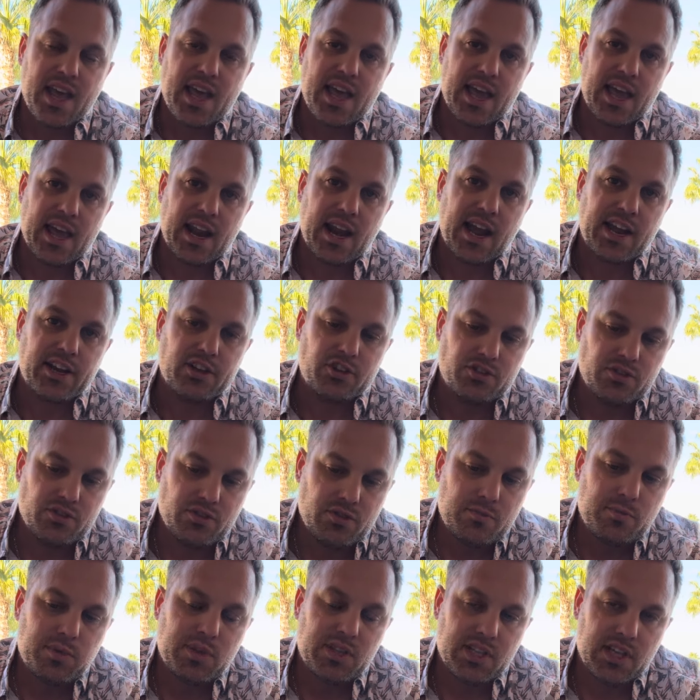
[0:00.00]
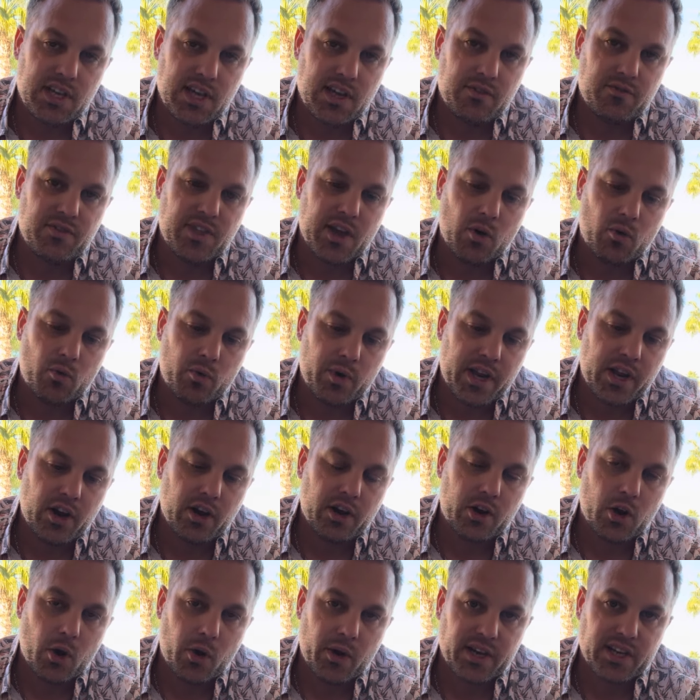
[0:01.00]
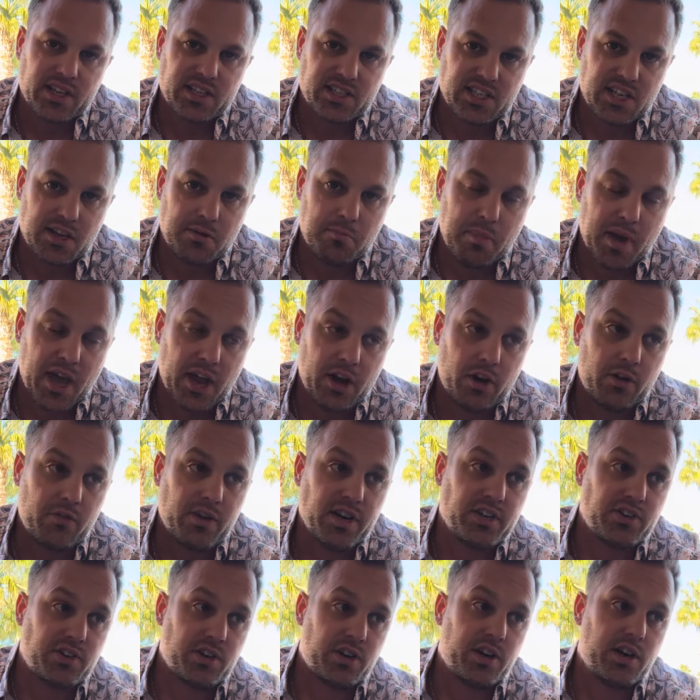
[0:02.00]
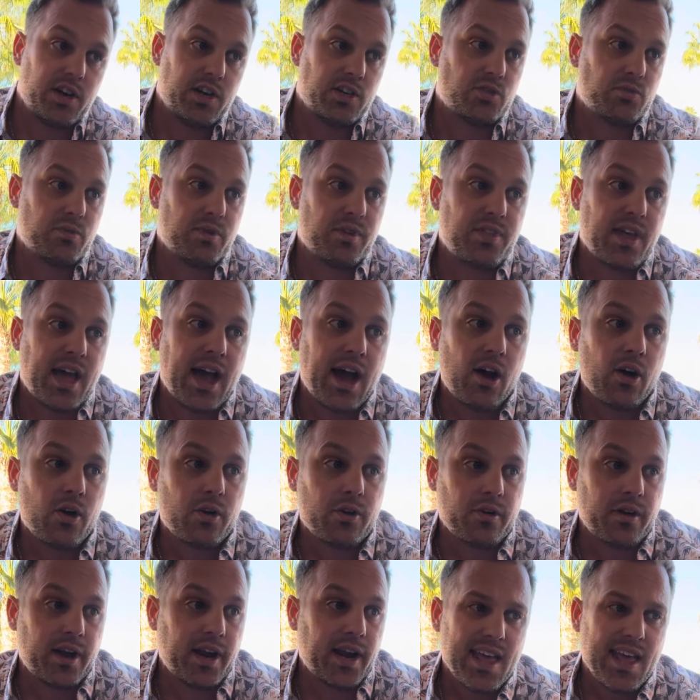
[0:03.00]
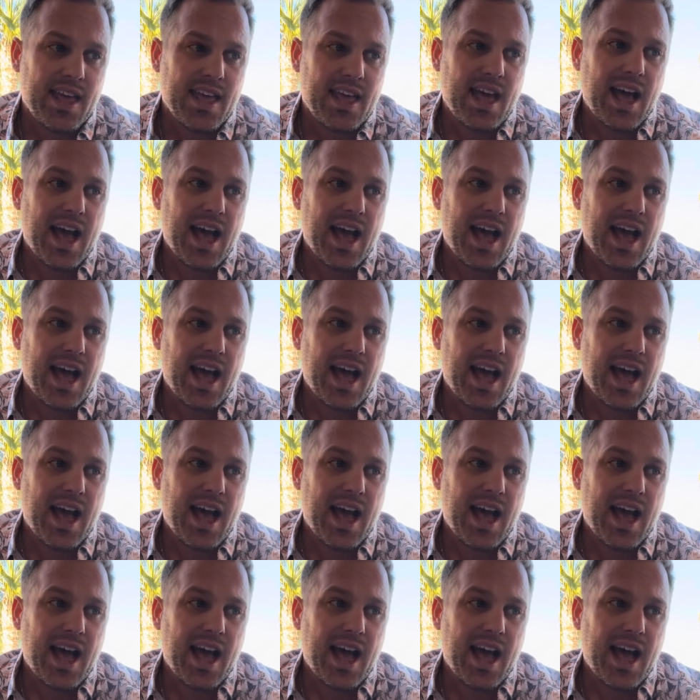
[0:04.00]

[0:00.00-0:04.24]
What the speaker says: And I do believe that we are going to see better returns with Algorand.